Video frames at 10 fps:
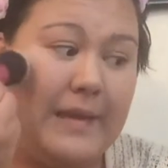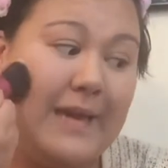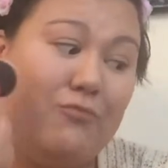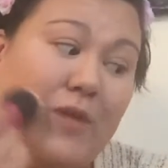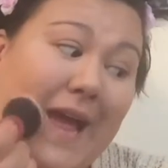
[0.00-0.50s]

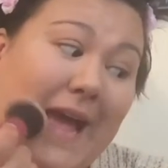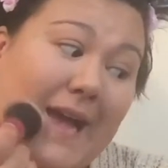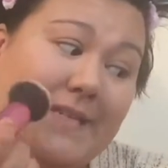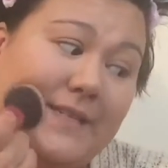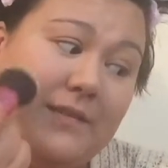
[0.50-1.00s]
and
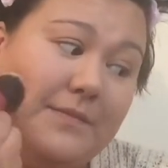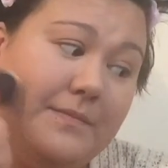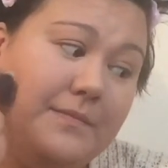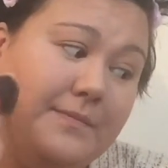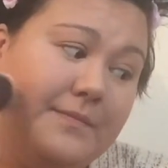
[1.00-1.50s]
red
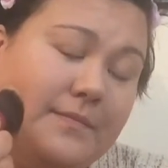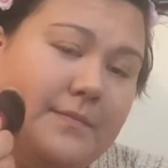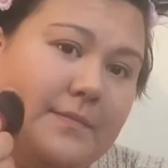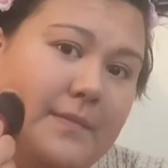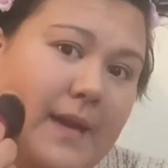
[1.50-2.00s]

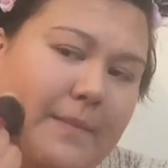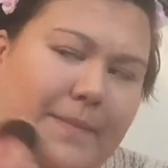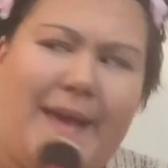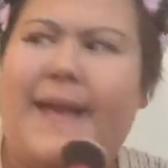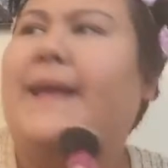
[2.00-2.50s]
and
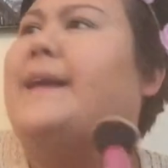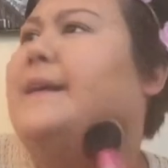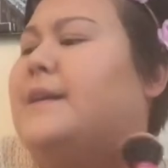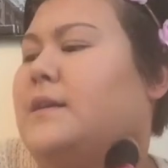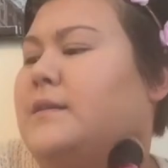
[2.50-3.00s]

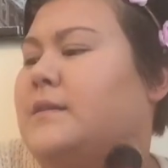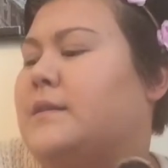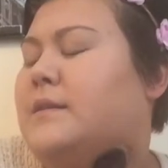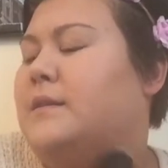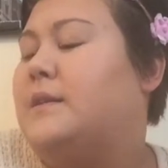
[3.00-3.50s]
pink
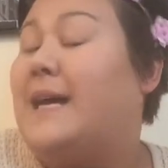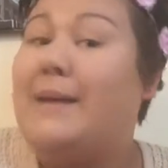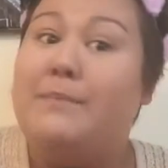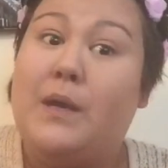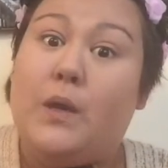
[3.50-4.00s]

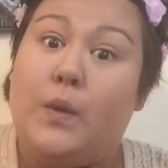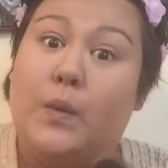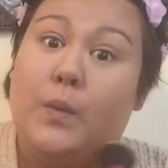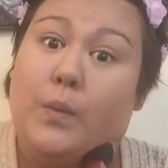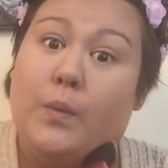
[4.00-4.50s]
and
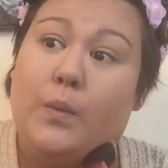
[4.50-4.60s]
blue.